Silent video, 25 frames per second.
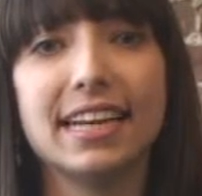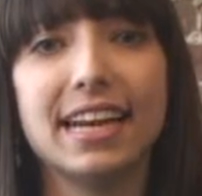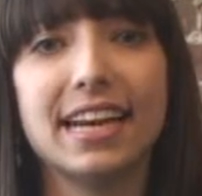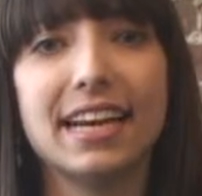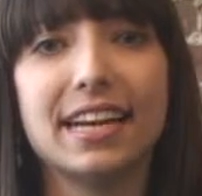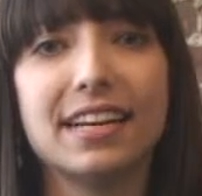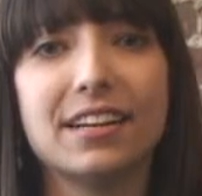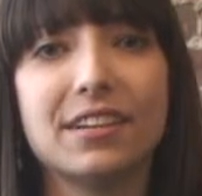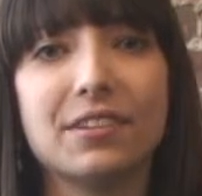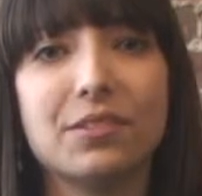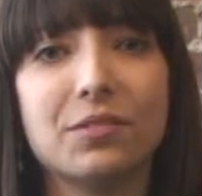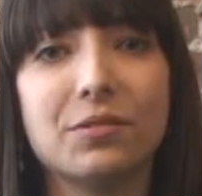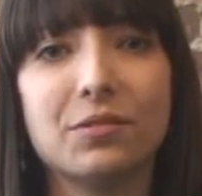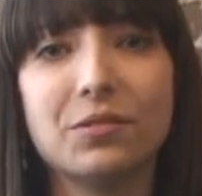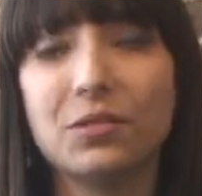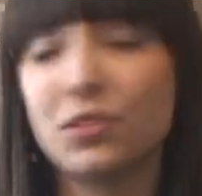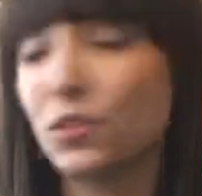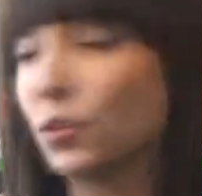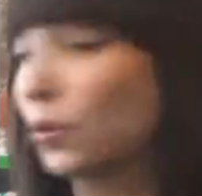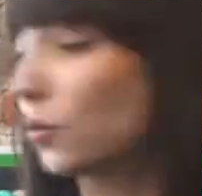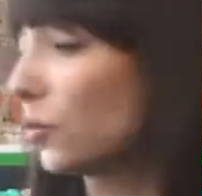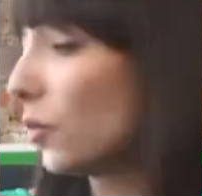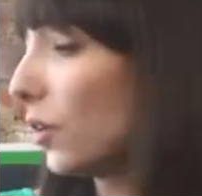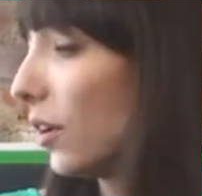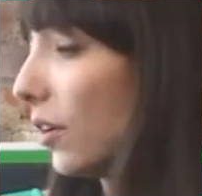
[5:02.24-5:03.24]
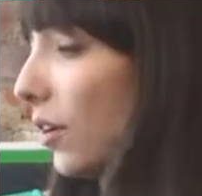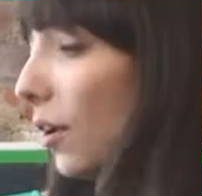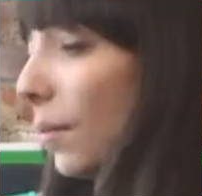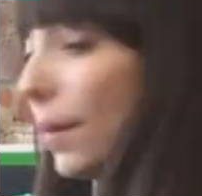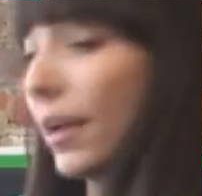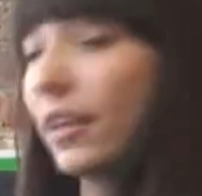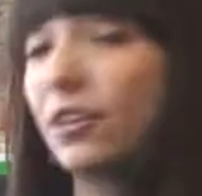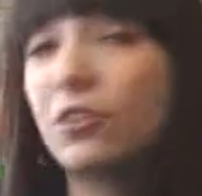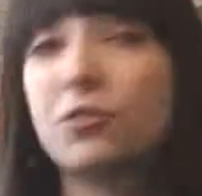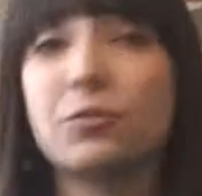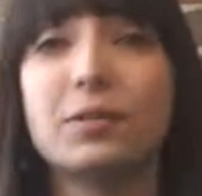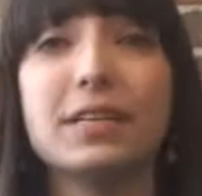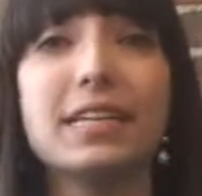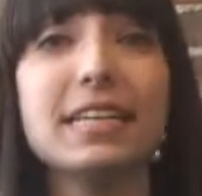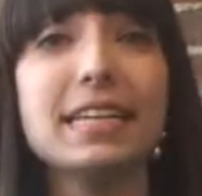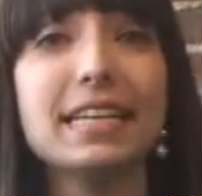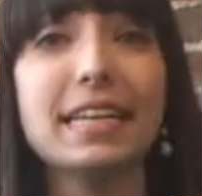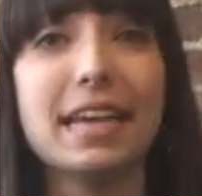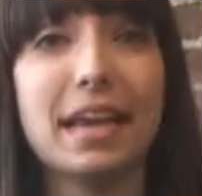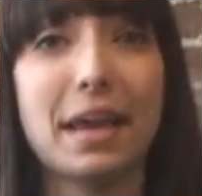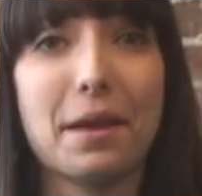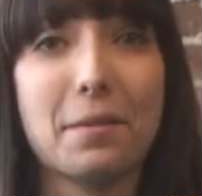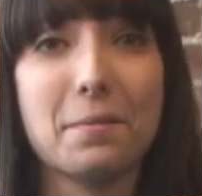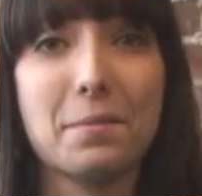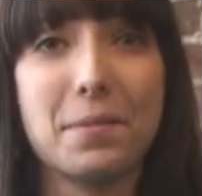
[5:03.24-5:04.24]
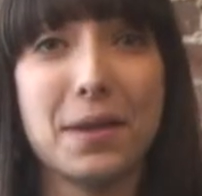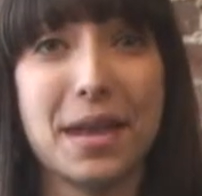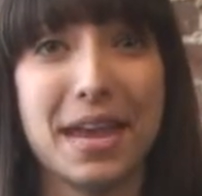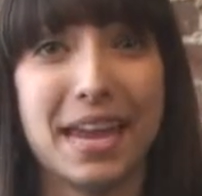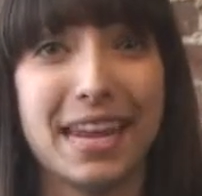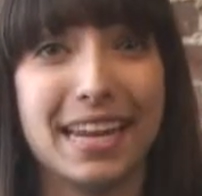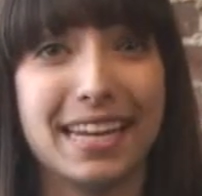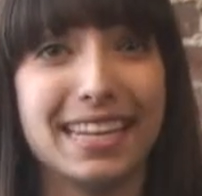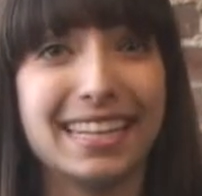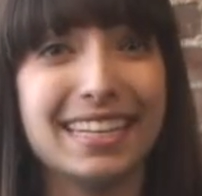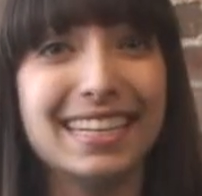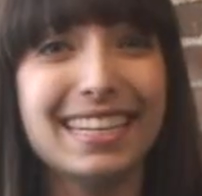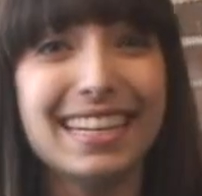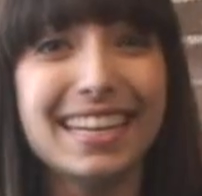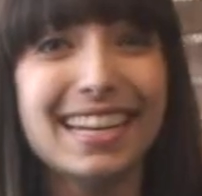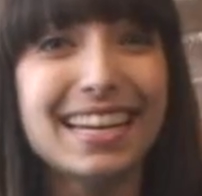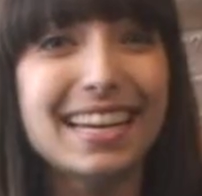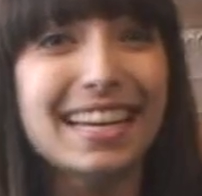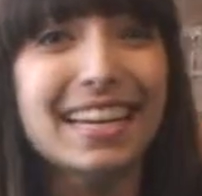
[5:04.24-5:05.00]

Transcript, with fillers: uh, so my green campaign